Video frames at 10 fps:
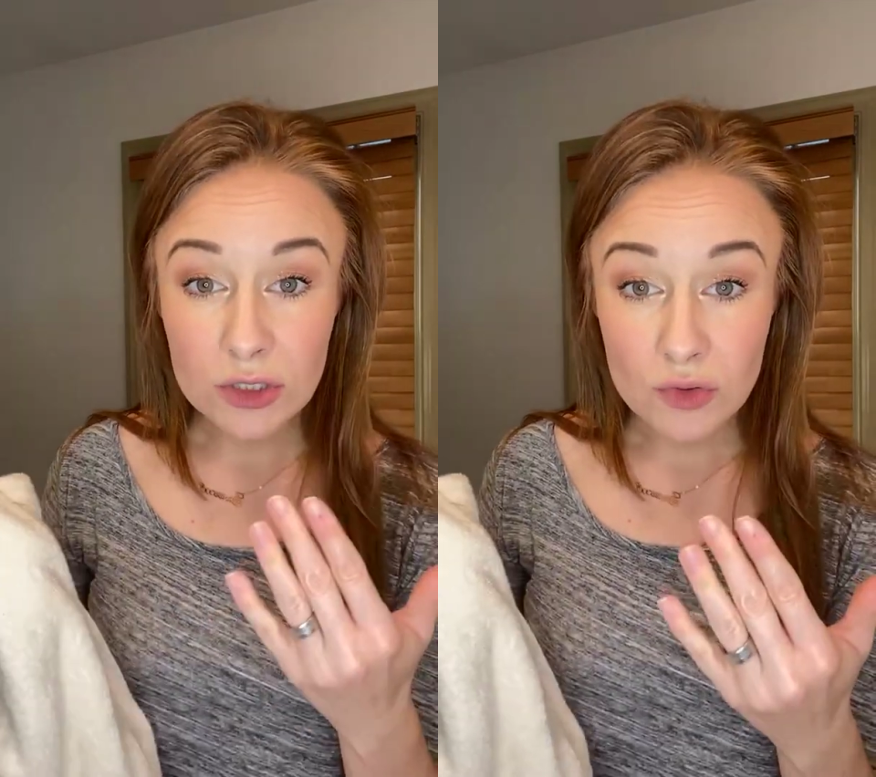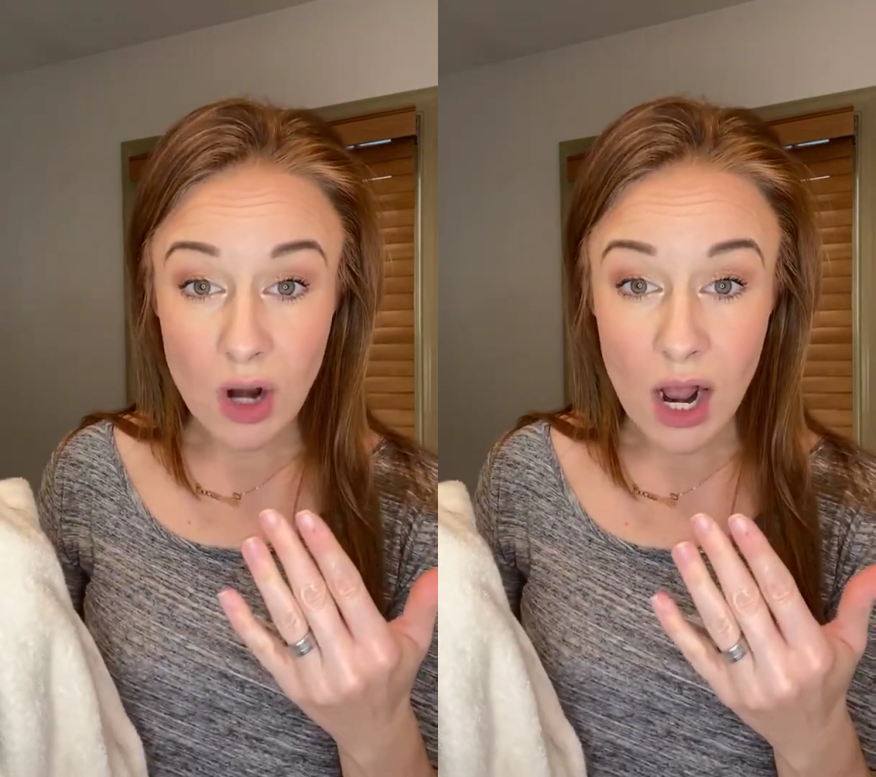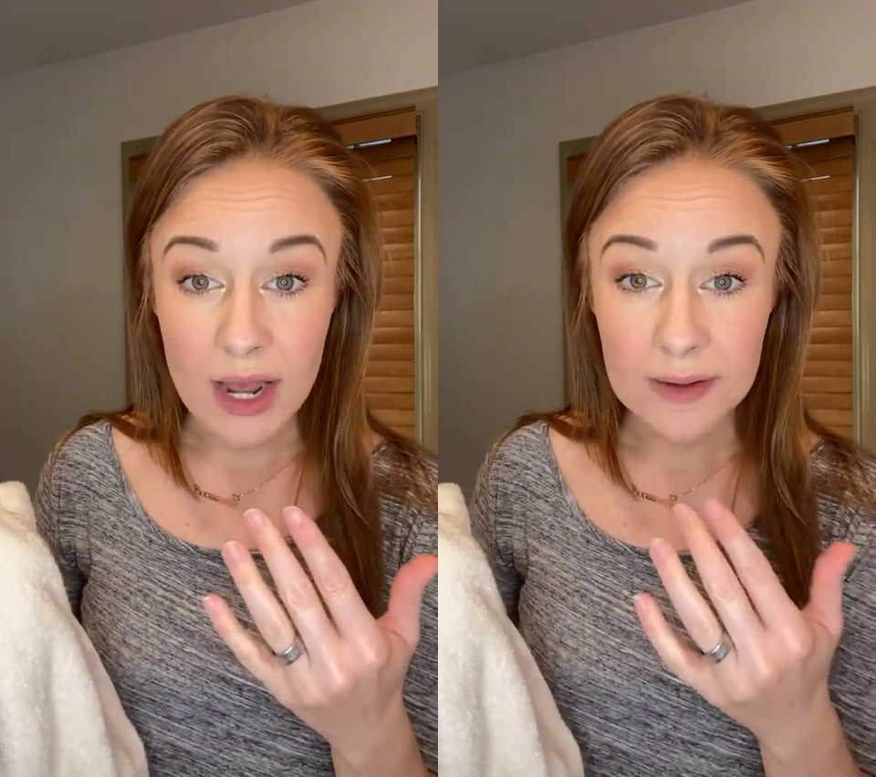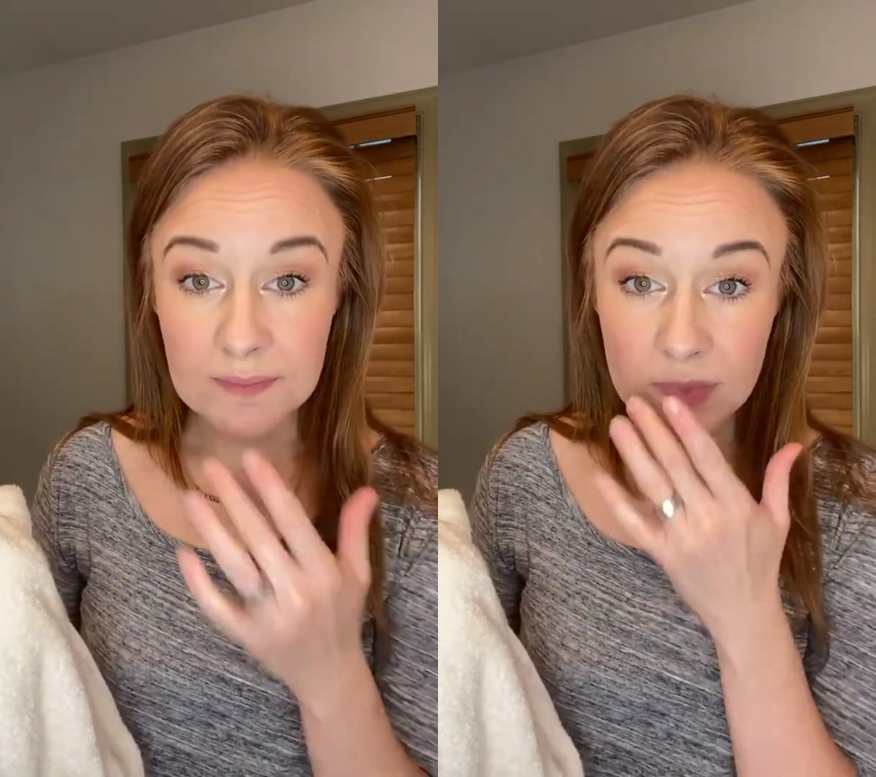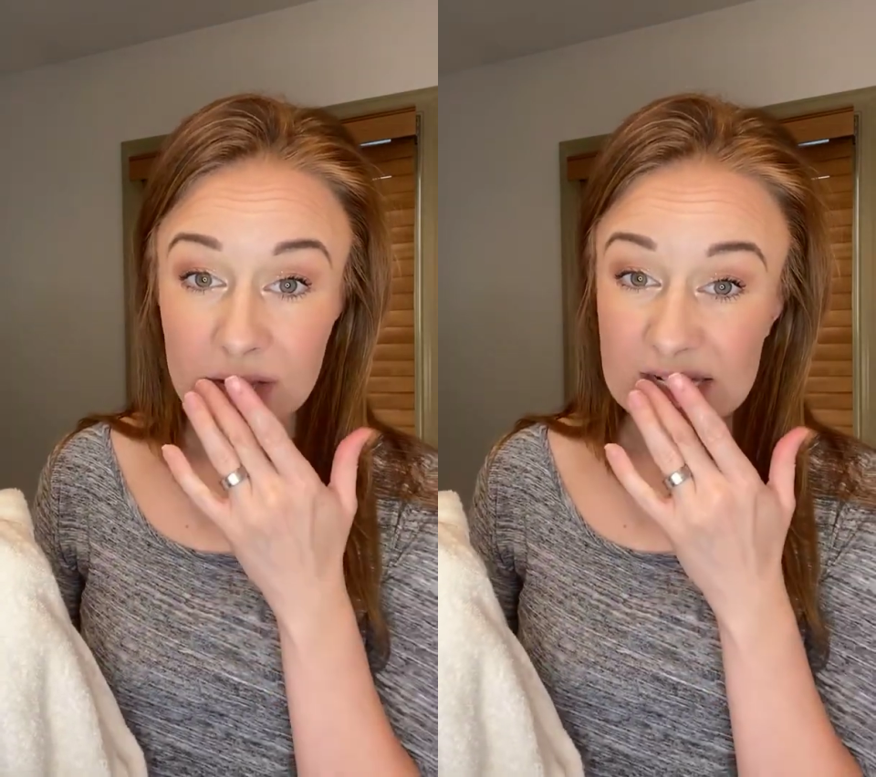dry
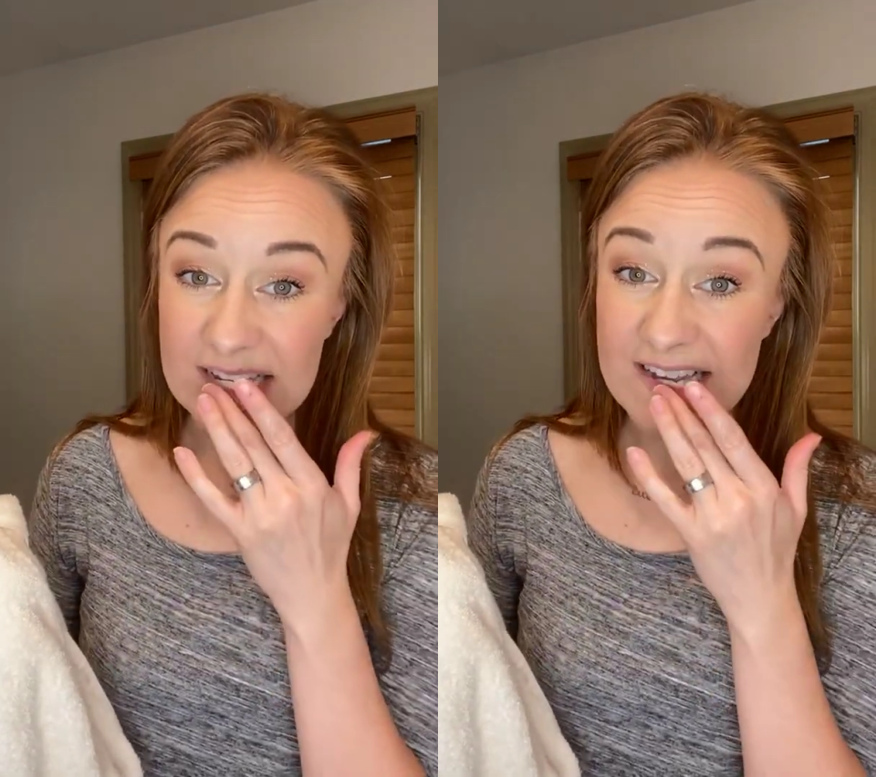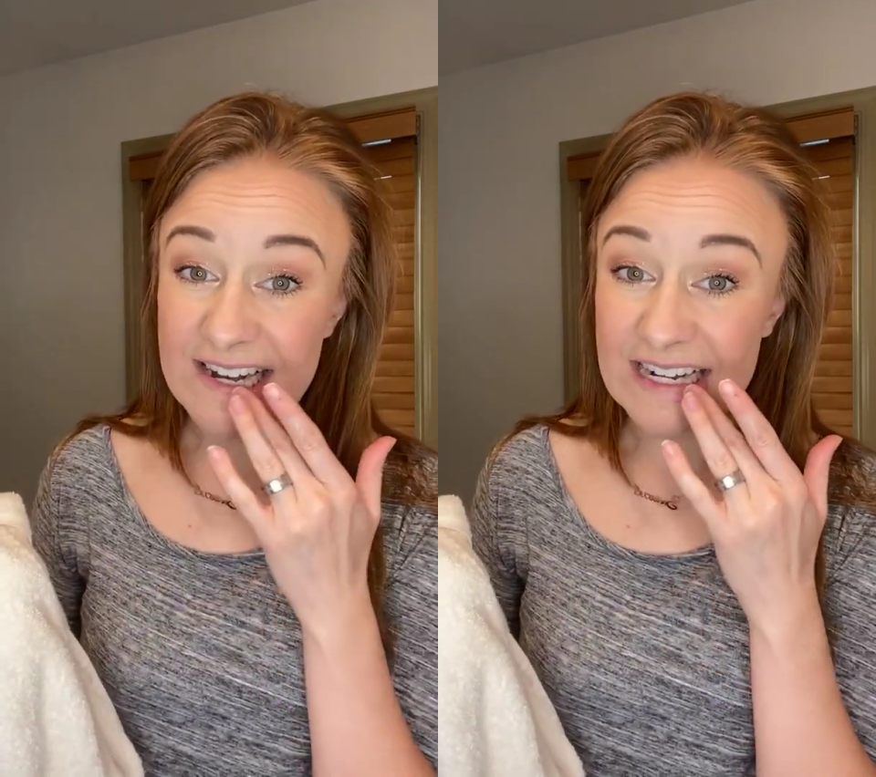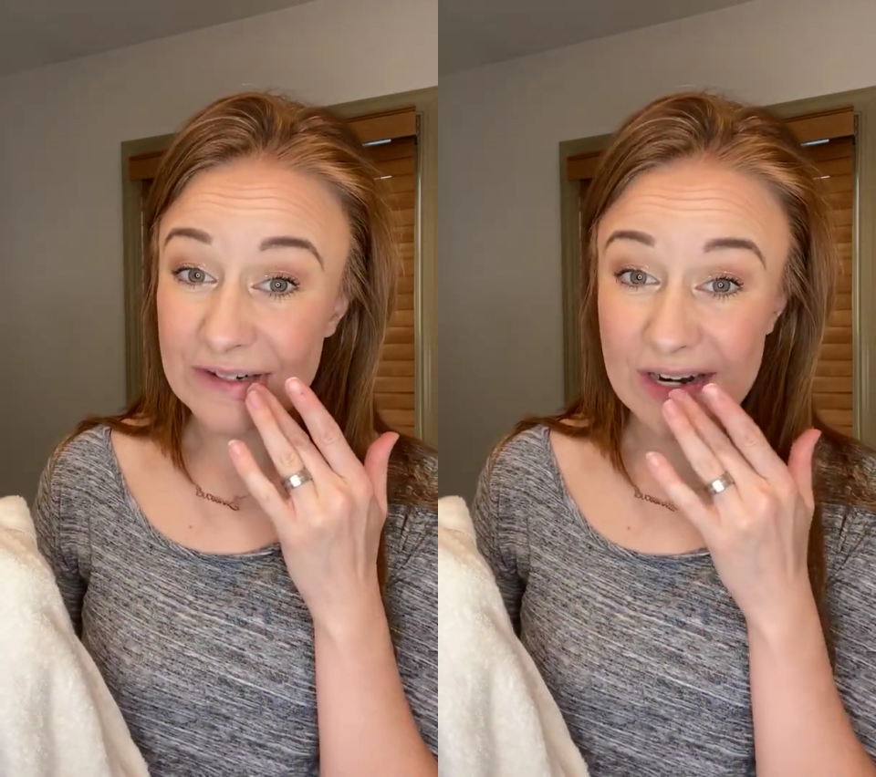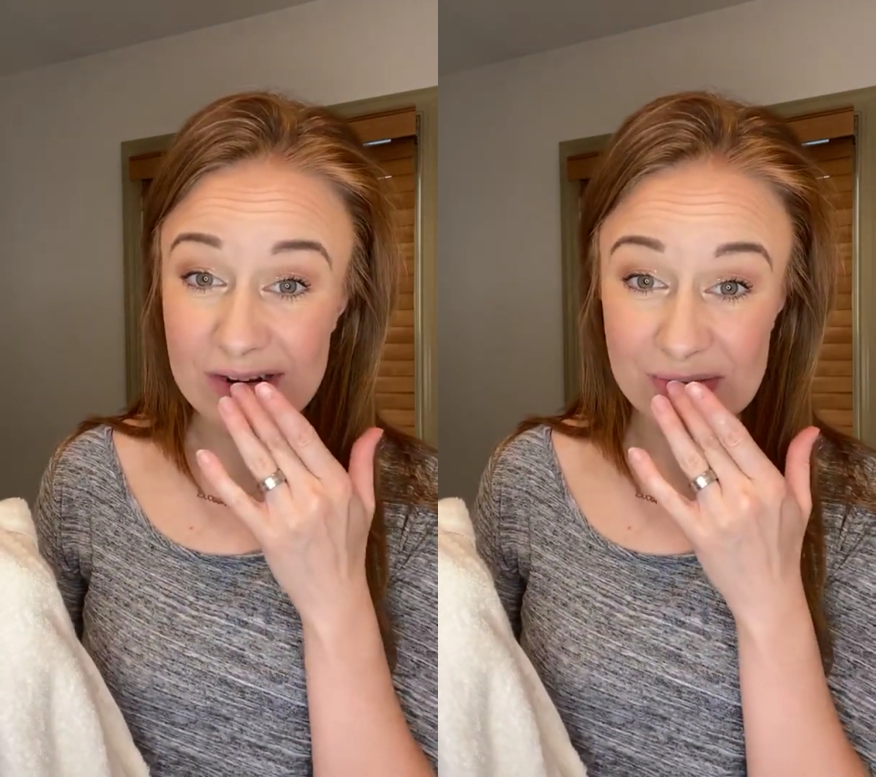and dehydrated,